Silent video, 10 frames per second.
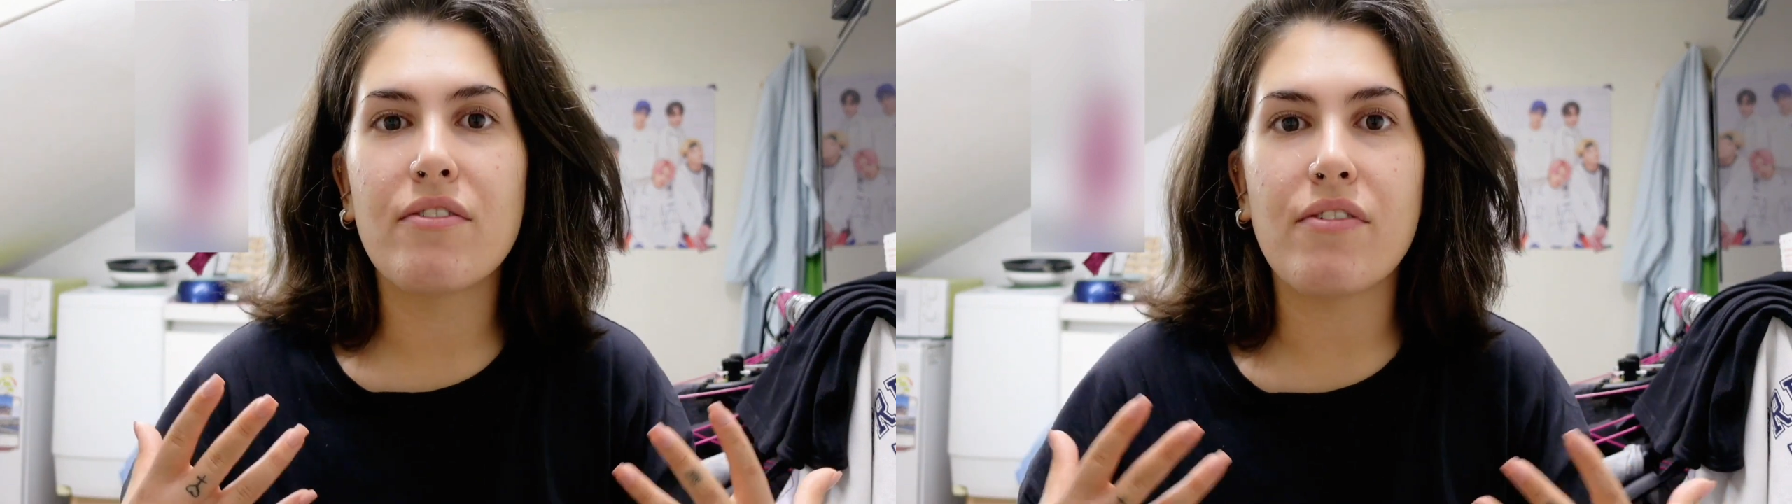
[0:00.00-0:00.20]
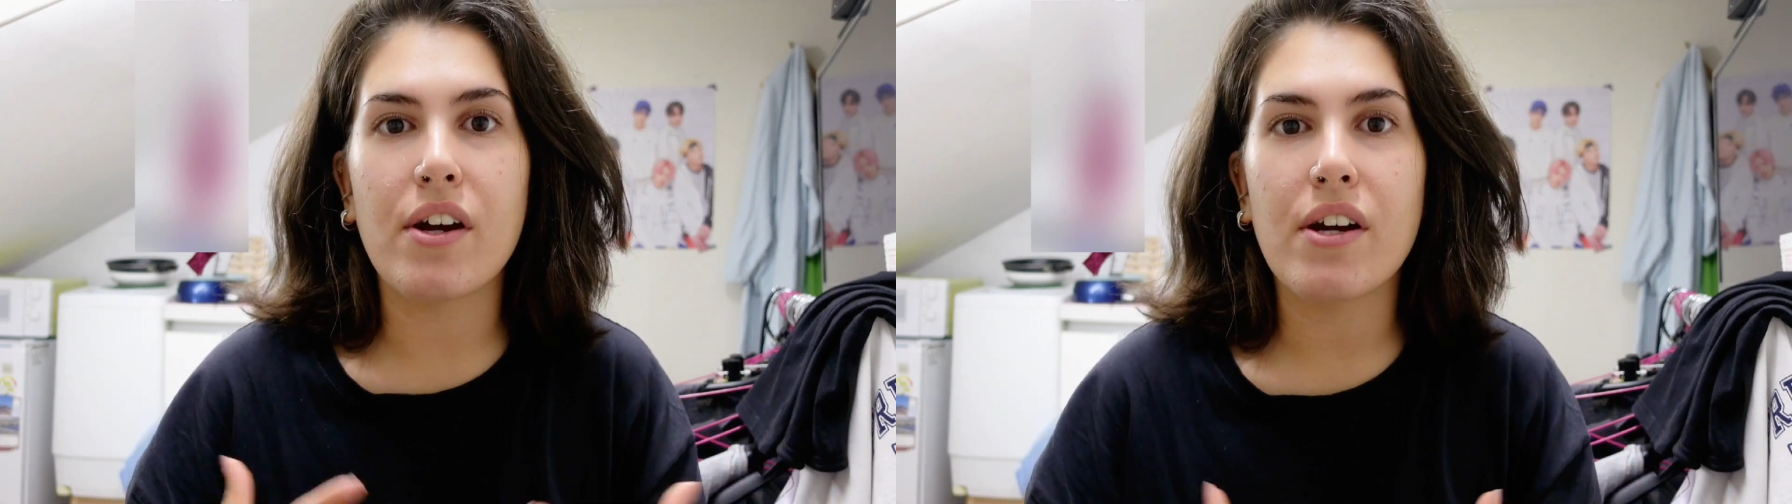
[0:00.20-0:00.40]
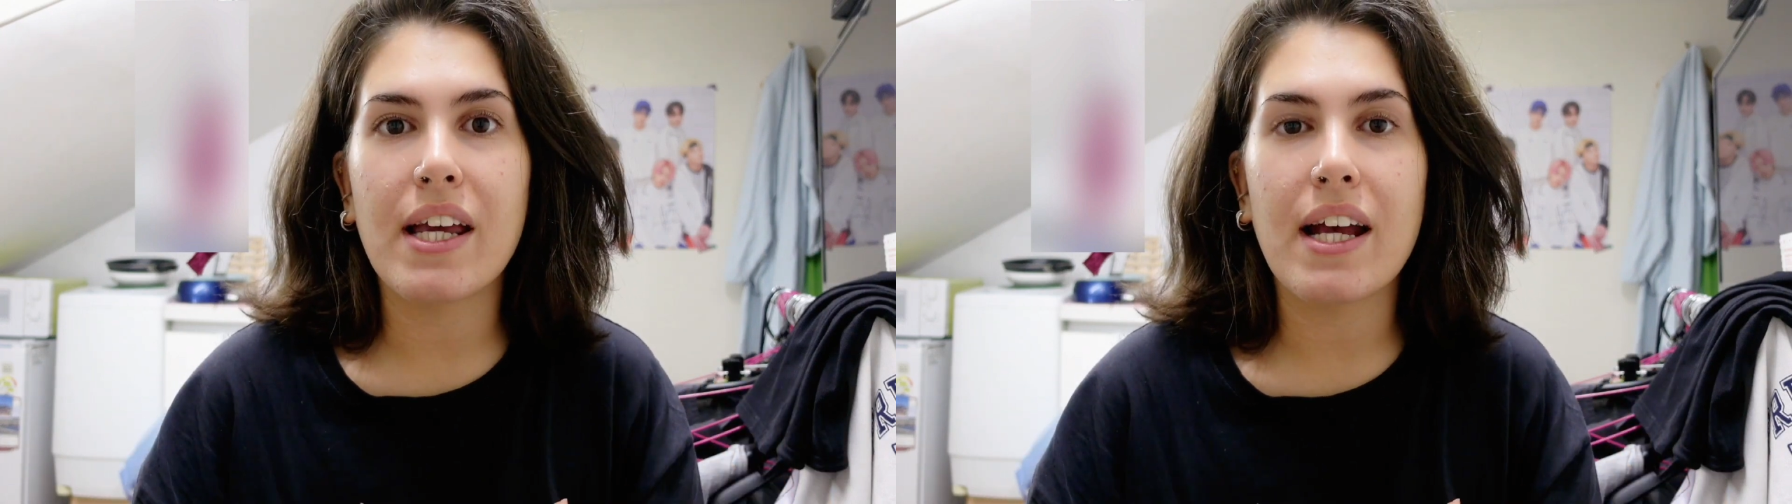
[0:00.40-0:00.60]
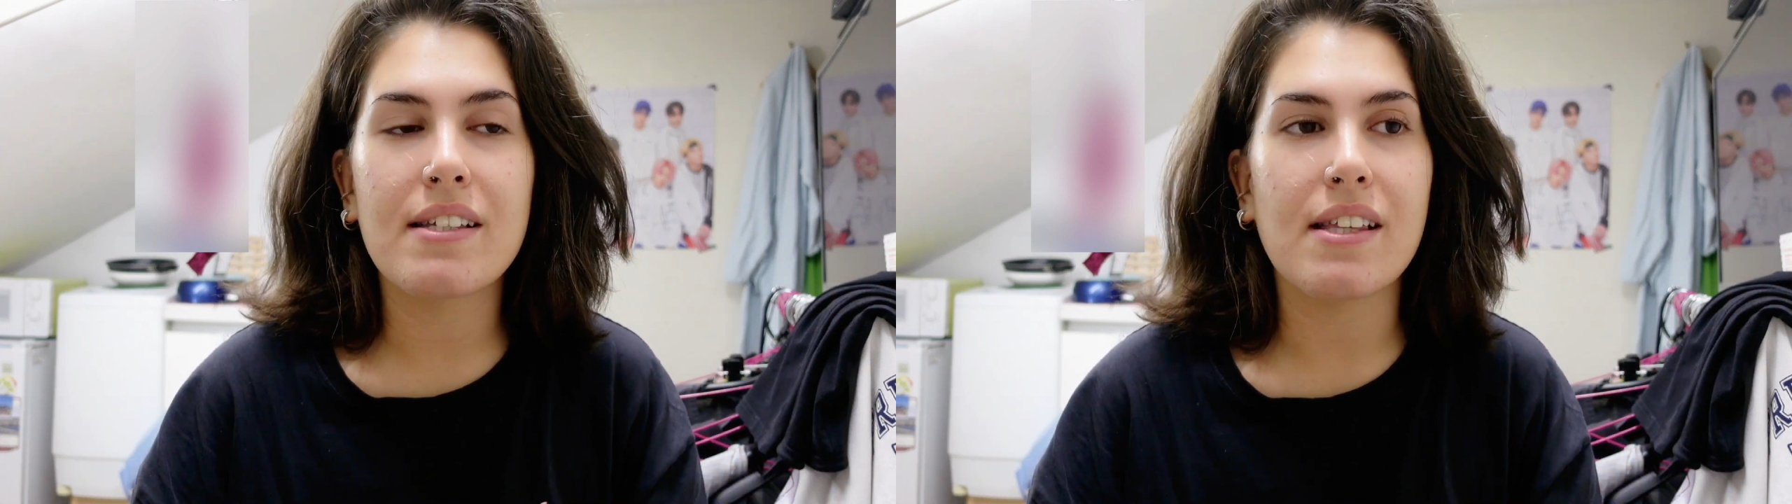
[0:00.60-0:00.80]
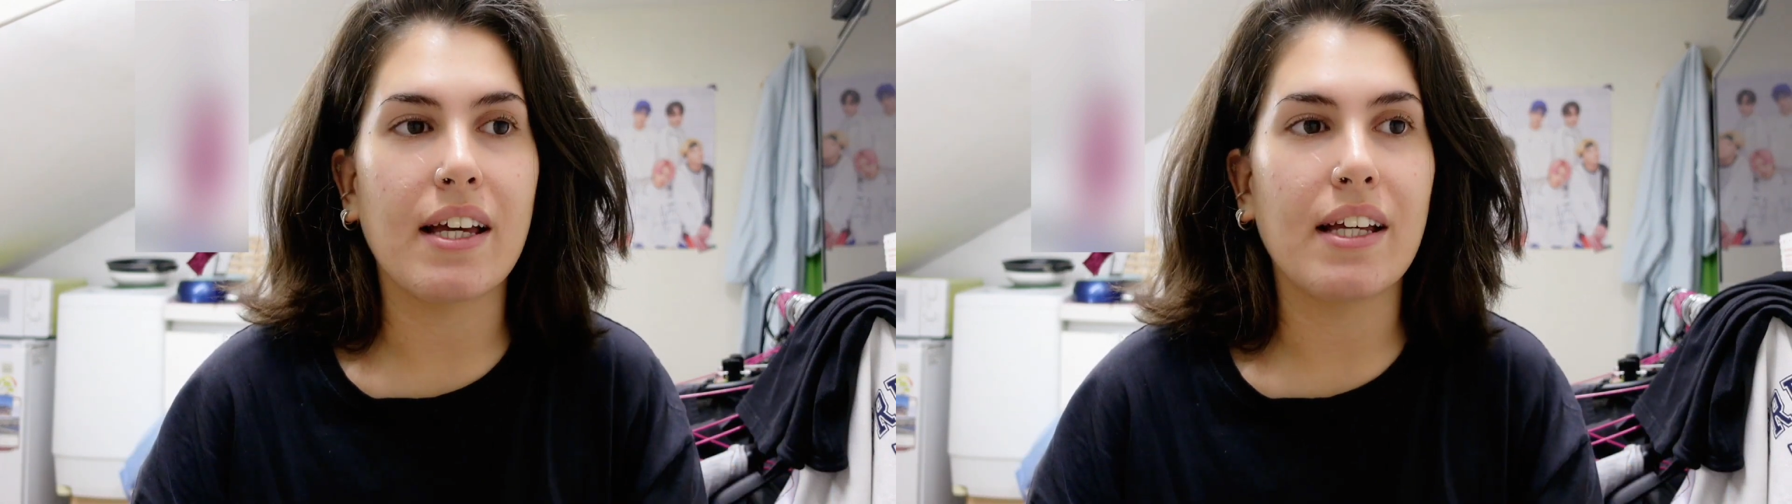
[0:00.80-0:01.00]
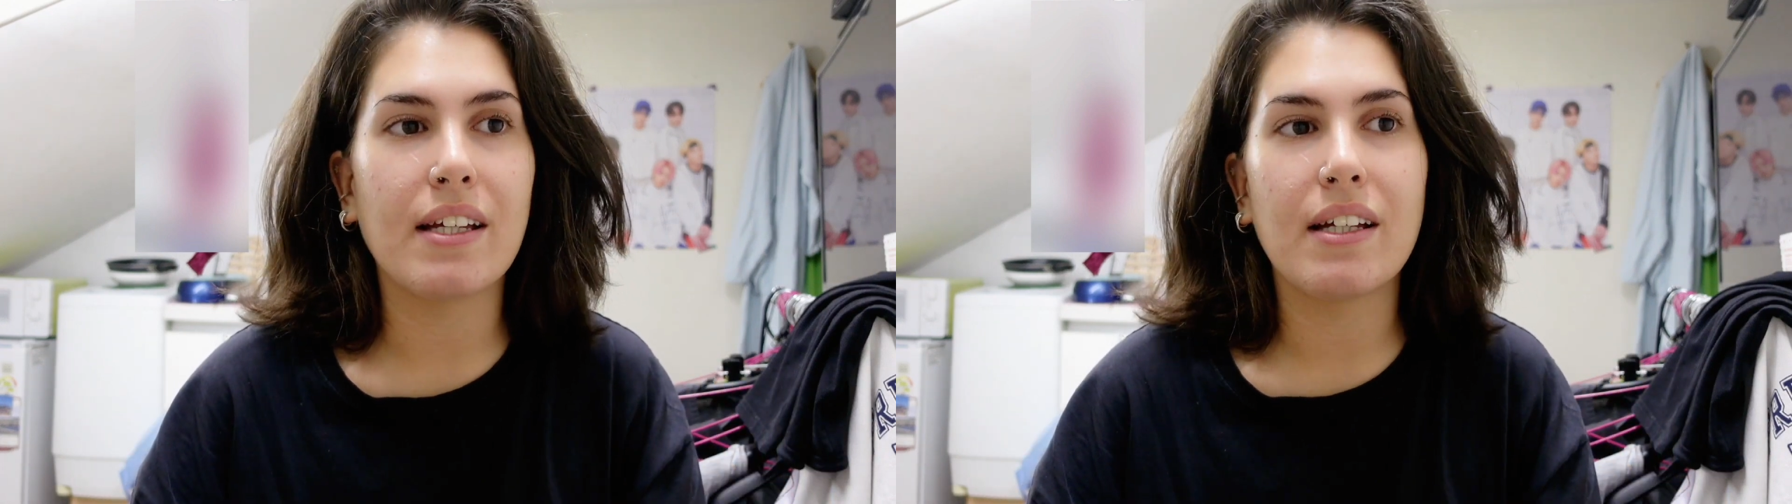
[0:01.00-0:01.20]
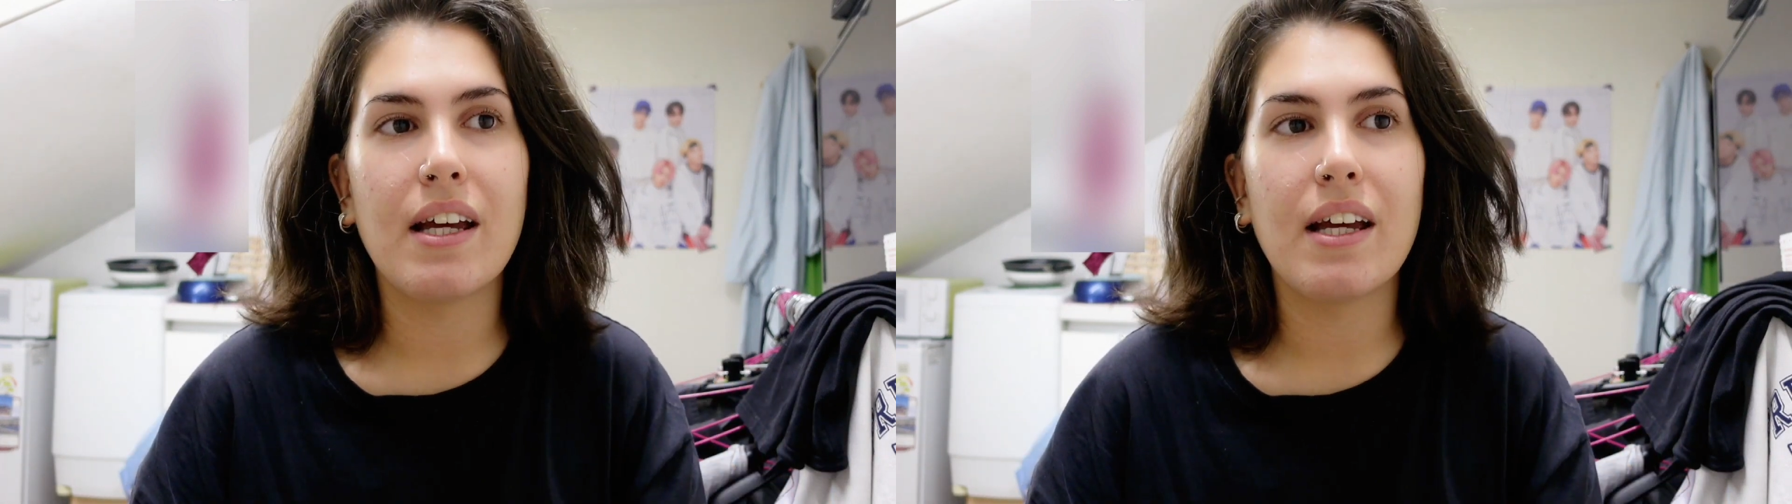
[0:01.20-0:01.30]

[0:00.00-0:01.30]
fare, I guess. Like